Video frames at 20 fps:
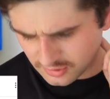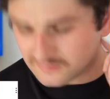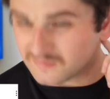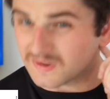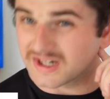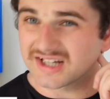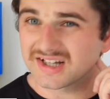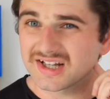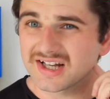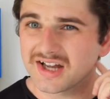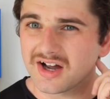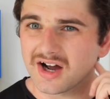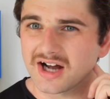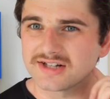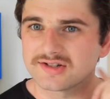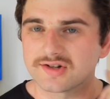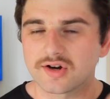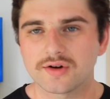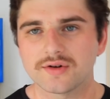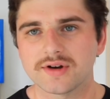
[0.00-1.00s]
Not really.
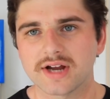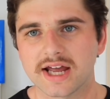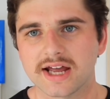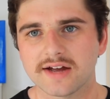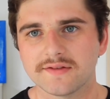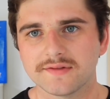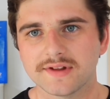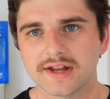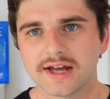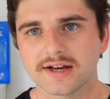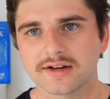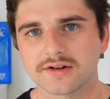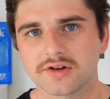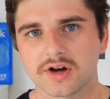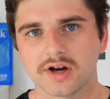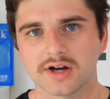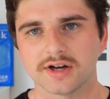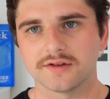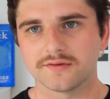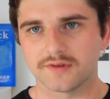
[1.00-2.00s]
I don't have that
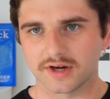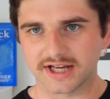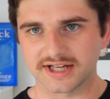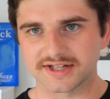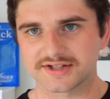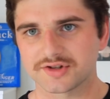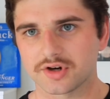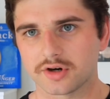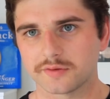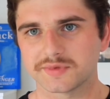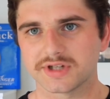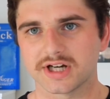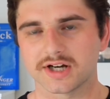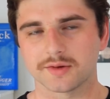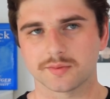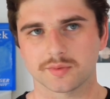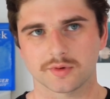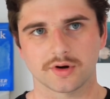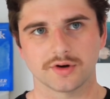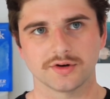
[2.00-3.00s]
kind of, I guess,
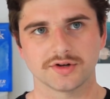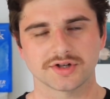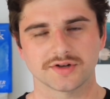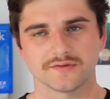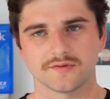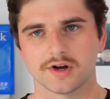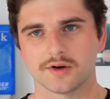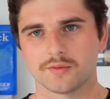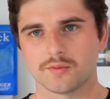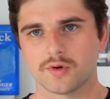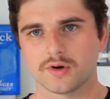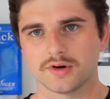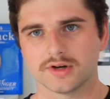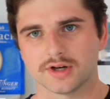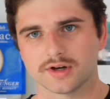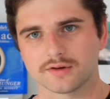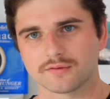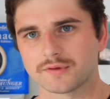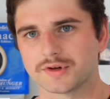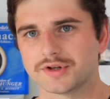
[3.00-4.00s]
top-down approach if I want
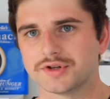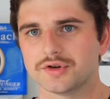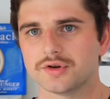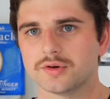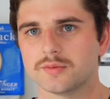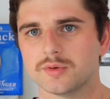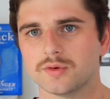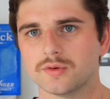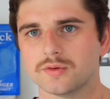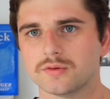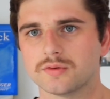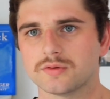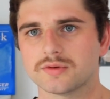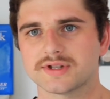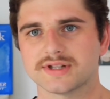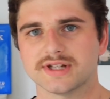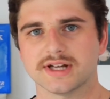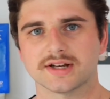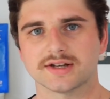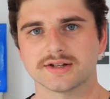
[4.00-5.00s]
a renewable
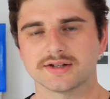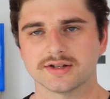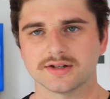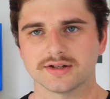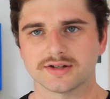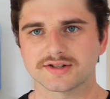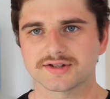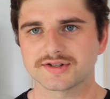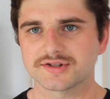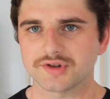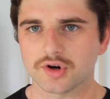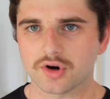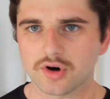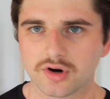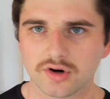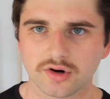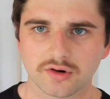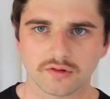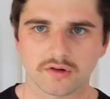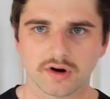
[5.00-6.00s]
sector
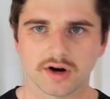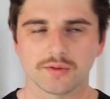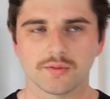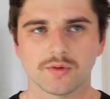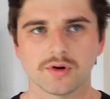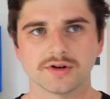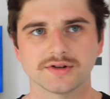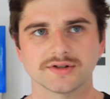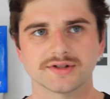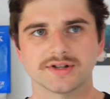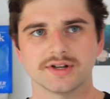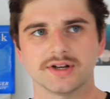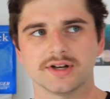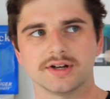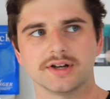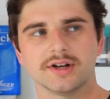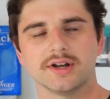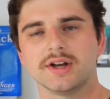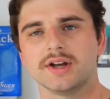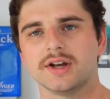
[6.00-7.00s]
stock or I want
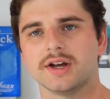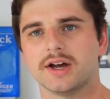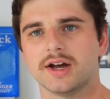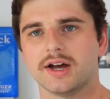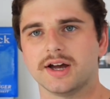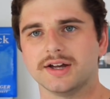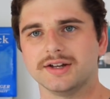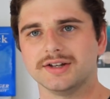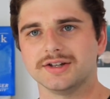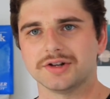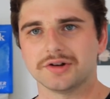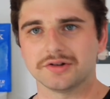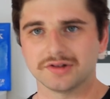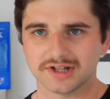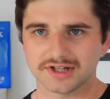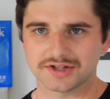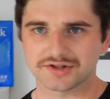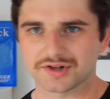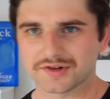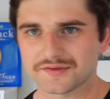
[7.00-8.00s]
a, you know,
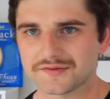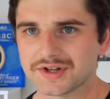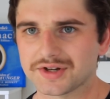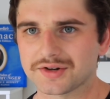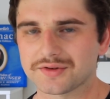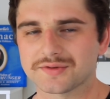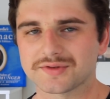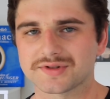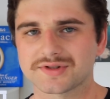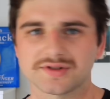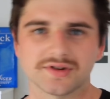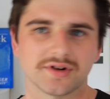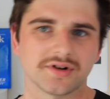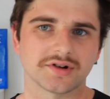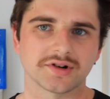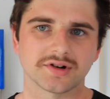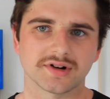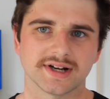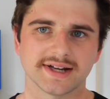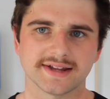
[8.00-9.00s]
electric vehicle
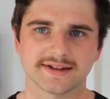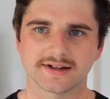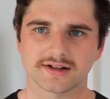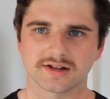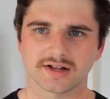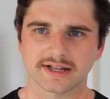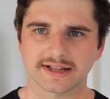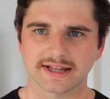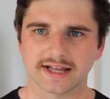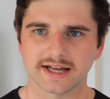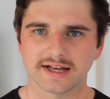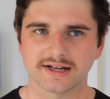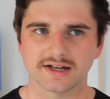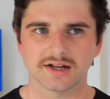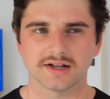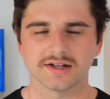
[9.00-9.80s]
stock or anything like that.